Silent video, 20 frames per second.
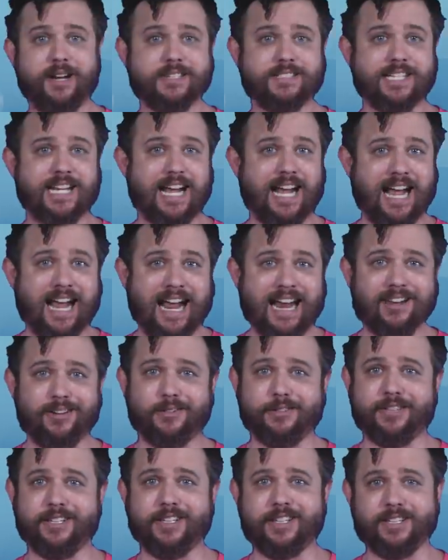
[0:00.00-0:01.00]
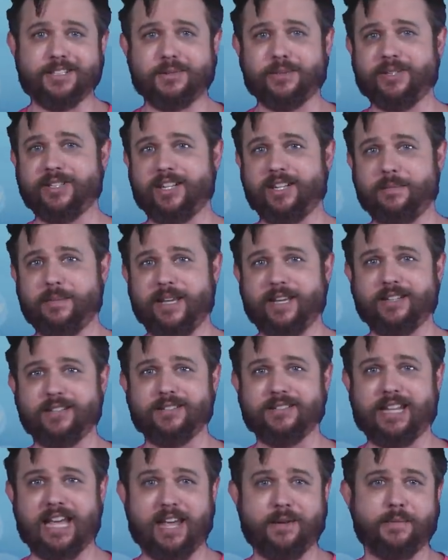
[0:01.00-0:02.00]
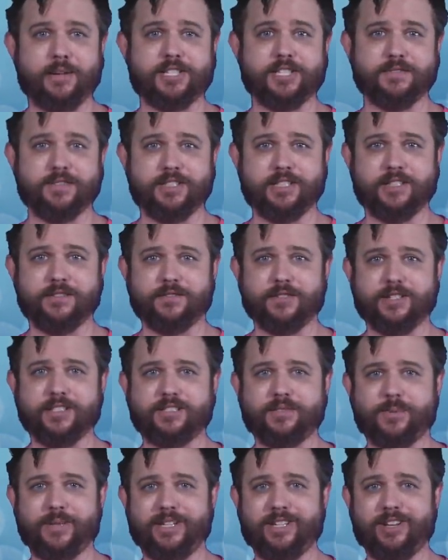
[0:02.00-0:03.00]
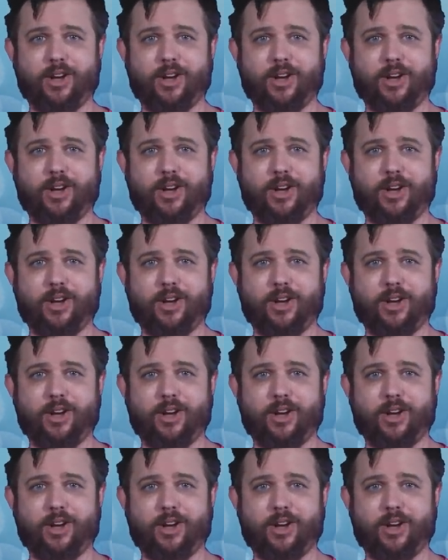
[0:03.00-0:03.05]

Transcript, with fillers: To be honest, I don't think it's really gonna make that much of a difference.